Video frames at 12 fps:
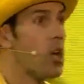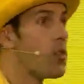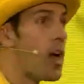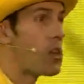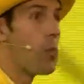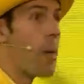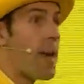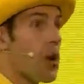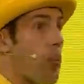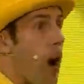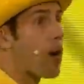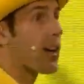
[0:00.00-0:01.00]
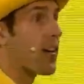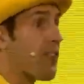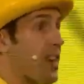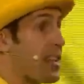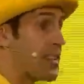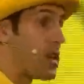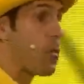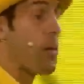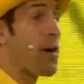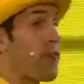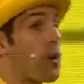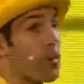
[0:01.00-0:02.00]
Then you pay your parking fees, then you
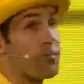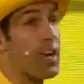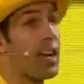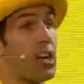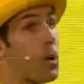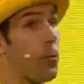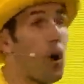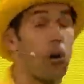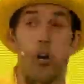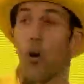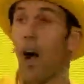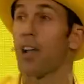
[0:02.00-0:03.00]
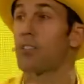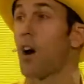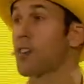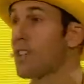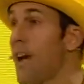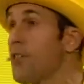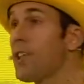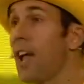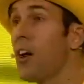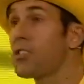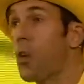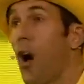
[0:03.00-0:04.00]
pay for your ticket, your burger, your hot dogs, everything
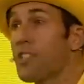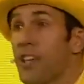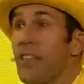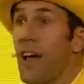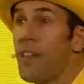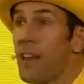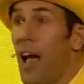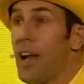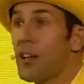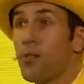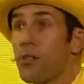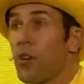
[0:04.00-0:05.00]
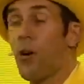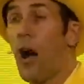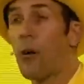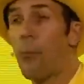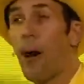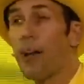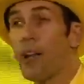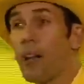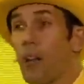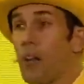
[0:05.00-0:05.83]
else, and all of a sudden, at the end of the night, you're, you're out of money.